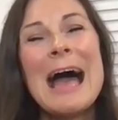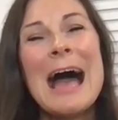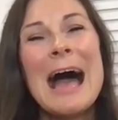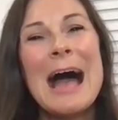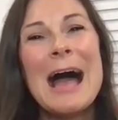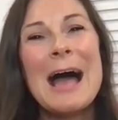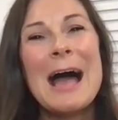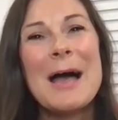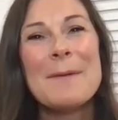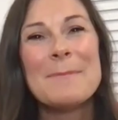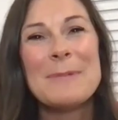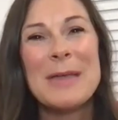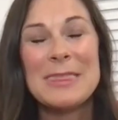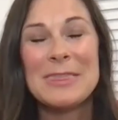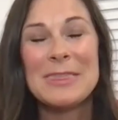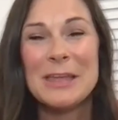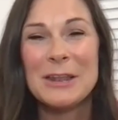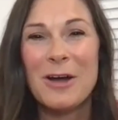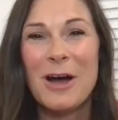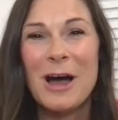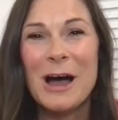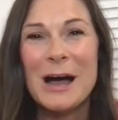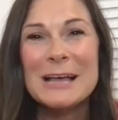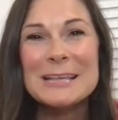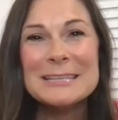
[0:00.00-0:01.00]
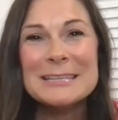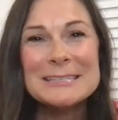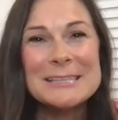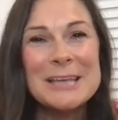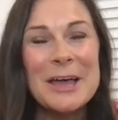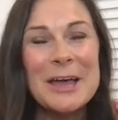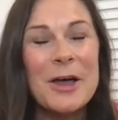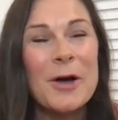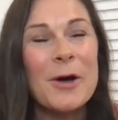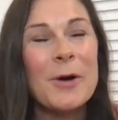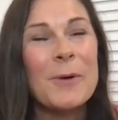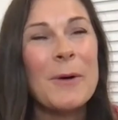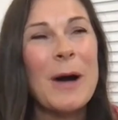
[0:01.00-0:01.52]
And then
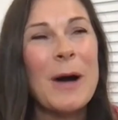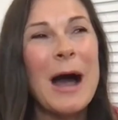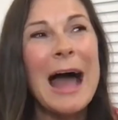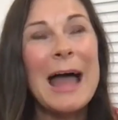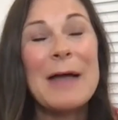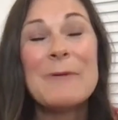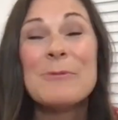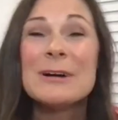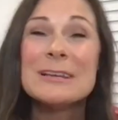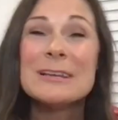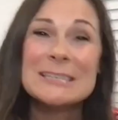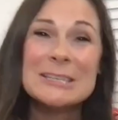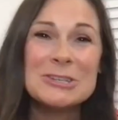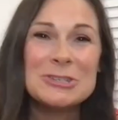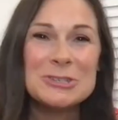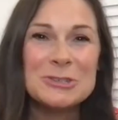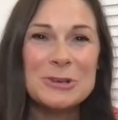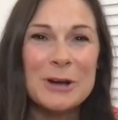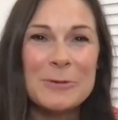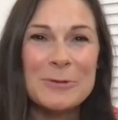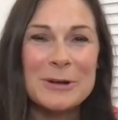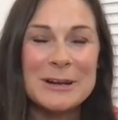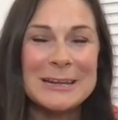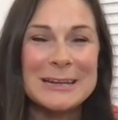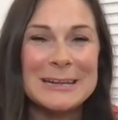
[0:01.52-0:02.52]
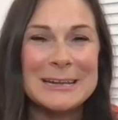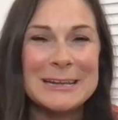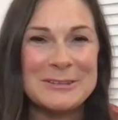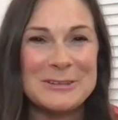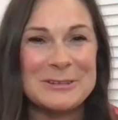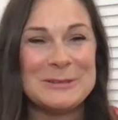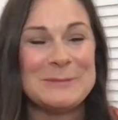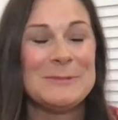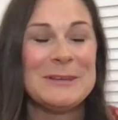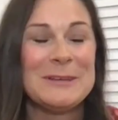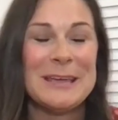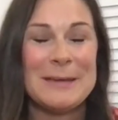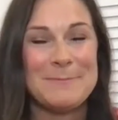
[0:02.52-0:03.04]
also, I wasn't sure I wanted
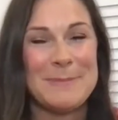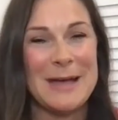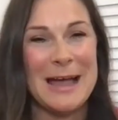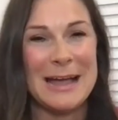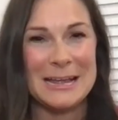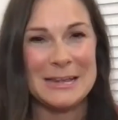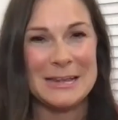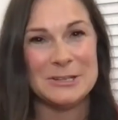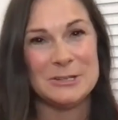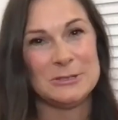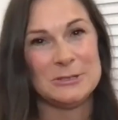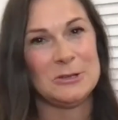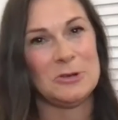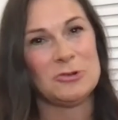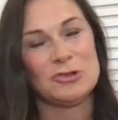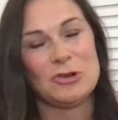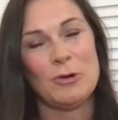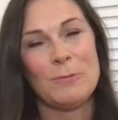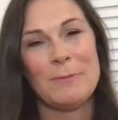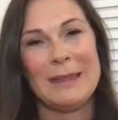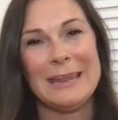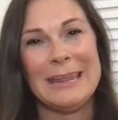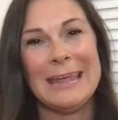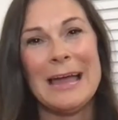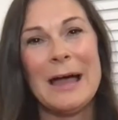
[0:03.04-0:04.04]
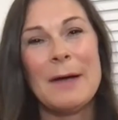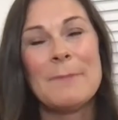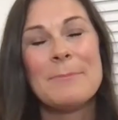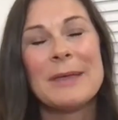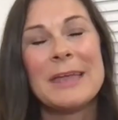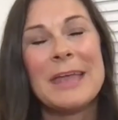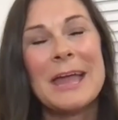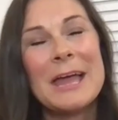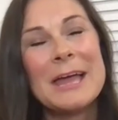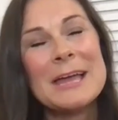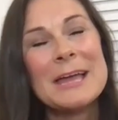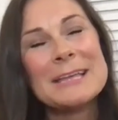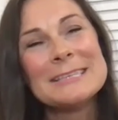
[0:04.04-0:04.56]
to get back into social media,
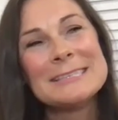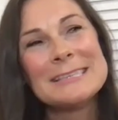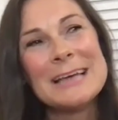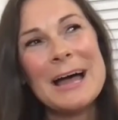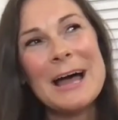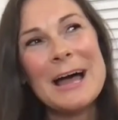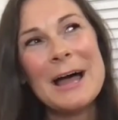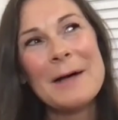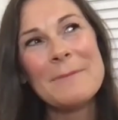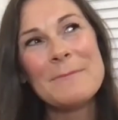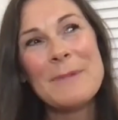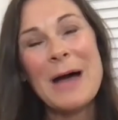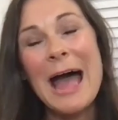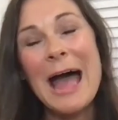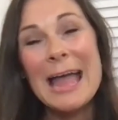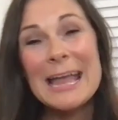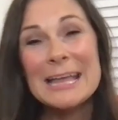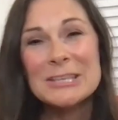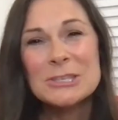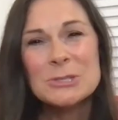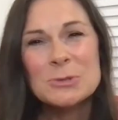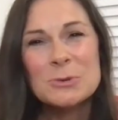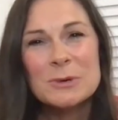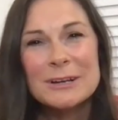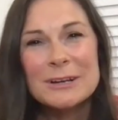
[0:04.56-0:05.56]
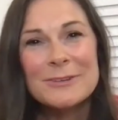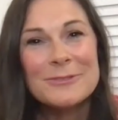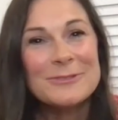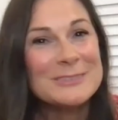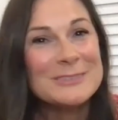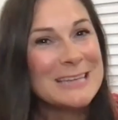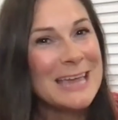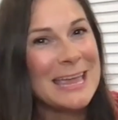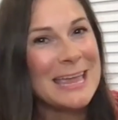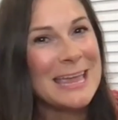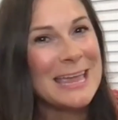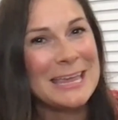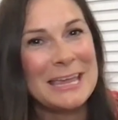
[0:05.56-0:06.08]
because I had sort of
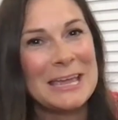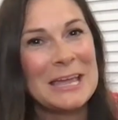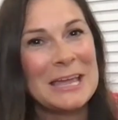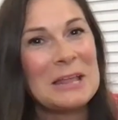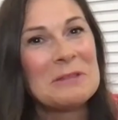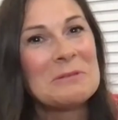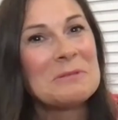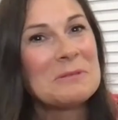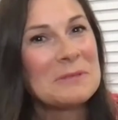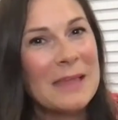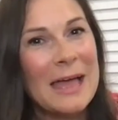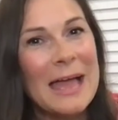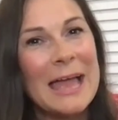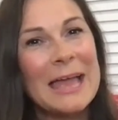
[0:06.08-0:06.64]
taken